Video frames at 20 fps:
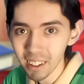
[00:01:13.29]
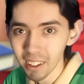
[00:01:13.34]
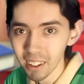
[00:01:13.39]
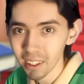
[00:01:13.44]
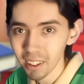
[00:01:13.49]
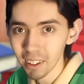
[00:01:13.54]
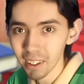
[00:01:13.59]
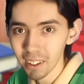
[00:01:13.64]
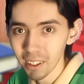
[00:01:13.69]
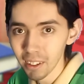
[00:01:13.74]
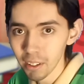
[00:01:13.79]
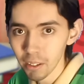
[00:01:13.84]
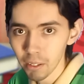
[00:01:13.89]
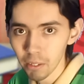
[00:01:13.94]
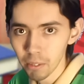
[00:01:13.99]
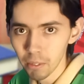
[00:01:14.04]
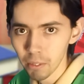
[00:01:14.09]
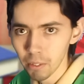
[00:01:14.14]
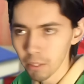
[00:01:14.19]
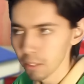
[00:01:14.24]
Bum, bum,
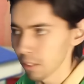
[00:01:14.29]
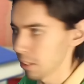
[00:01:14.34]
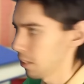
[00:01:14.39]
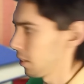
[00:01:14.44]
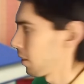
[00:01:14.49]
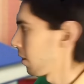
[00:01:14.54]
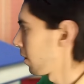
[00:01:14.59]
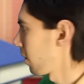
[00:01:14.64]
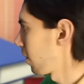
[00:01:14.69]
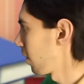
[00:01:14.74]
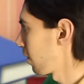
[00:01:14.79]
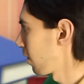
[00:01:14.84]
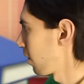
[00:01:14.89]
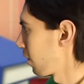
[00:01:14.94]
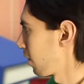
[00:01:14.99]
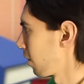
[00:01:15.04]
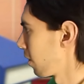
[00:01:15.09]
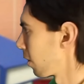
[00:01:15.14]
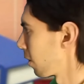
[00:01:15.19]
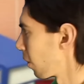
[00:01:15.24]
bum.
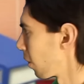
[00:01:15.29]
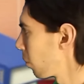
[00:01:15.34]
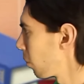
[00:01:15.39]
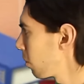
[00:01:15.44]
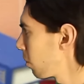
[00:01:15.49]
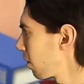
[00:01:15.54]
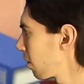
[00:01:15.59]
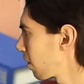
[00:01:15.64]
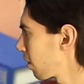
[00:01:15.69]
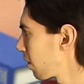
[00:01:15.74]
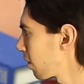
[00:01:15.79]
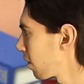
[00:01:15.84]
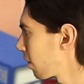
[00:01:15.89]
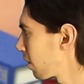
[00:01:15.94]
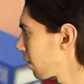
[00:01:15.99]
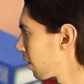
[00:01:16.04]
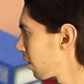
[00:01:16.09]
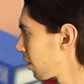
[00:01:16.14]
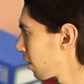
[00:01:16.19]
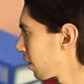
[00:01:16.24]
No?
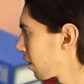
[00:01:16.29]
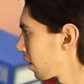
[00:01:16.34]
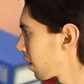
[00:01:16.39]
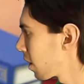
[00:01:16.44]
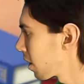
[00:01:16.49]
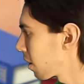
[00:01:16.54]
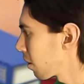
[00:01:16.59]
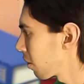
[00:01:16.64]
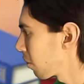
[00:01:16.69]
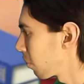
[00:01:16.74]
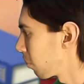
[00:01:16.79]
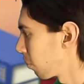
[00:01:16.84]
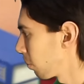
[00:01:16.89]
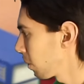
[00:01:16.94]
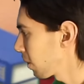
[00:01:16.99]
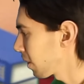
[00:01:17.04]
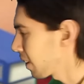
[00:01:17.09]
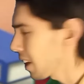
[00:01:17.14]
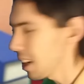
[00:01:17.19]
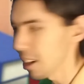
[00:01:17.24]
Wow.
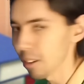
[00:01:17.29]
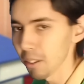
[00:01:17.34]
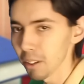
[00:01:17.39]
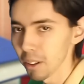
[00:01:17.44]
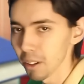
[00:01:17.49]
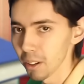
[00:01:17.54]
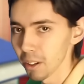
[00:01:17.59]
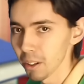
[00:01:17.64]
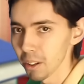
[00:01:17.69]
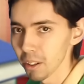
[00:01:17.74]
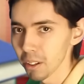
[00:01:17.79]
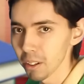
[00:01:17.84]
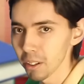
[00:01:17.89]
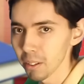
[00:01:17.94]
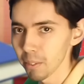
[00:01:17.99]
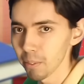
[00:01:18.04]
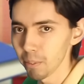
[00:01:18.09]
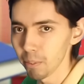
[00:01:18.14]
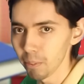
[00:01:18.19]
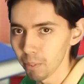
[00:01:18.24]
What now?
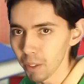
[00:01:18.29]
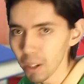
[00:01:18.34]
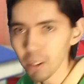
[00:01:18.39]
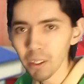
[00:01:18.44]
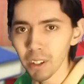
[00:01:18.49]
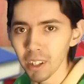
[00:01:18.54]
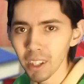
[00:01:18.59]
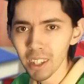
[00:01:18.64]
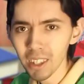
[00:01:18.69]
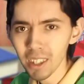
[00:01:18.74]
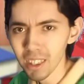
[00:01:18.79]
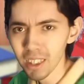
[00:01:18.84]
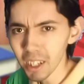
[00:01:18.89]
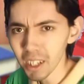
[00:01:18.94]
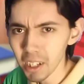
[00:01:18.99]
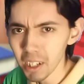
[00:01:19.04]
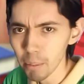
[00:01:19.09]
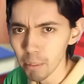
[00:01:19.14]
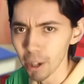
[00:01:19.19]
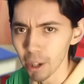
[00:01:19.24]
Hmm. Well,
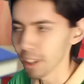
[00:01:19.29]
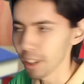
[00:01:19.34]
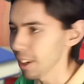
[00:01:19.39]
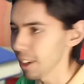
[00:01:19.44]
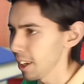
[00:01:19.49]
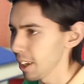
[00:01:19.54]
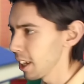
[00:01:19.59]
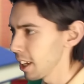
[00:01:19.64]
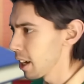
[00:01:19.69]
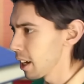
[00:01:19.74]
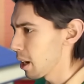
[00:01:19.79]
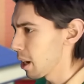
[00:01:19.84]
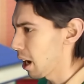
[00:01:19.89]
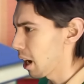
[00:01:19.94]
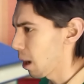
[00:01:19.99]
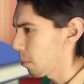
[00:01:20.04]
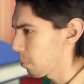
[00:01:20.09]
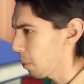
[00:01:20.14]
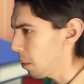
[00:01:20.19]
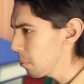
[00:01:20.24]
thinking about it,
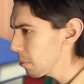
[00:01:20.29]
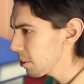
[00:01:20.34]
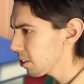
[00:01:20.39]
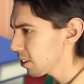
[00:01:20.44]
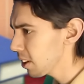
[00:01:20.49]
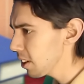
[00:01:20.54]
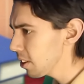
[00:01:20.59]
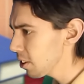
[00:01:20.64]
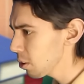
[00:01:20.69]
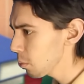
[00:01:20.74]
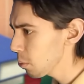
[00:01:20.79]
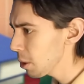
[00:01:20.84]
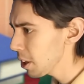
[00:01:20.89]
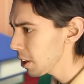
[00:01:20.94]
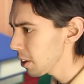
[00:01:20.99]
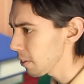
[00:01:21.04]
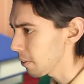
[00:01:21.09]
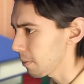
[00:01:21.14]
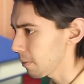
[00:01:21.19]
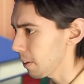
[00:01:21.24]
A Puppy's Day, you ain't
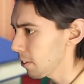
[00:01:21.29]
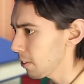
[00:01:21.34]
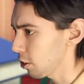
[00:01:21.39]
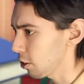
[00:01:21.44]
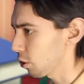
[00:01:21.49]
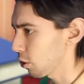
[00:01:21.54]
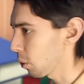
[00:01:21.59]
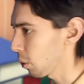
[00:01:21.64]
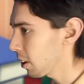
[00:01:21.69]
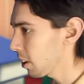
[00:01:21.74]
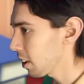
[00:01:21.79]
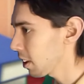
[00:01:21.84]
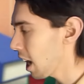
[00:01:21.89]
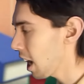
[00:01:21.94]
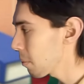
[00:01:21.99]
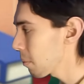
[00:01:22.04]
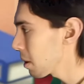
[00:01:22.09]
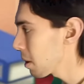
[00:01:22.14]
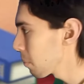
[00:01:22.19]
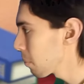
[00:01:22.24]
no favorite story
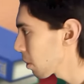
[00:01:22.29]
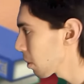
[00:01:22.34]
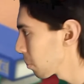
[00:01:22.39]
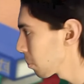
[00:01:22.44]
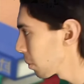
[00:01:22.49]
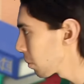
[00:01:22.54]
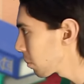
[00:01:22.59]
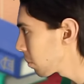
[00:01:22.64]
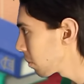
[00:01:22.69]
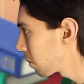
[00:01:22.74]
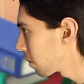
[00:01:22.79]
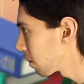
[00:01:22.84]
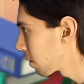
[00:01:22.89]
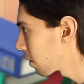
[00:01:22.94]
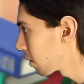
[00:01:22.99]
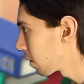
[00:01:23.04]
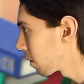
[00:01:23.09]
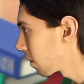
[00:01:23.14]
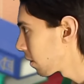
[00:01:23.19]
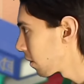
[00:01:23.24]
time anymore, Blue?
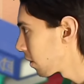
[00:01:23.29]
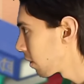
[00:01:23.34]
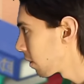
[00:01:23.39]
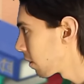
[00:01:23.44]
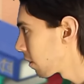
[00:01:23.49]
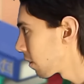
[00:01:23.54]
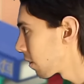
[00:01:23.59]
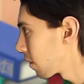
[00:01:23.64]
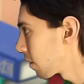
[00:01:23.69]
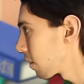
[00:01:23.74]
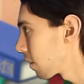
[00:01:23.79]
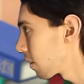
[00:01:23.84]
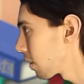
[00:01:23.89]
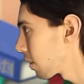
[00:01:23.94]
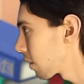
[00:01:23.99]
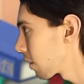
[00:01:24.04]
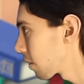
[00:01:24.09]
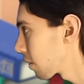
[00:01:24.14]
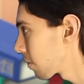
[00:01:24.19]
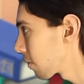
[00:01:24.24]
Bow
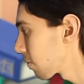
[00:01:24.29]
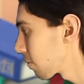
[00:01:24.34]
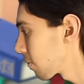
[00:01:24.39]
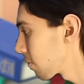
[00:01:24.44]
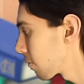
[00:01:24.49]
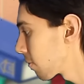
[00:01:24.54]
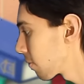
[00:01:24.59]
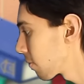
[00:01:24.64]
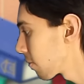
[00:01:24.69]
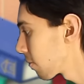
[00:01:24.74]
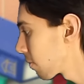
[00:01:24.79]
bow bow.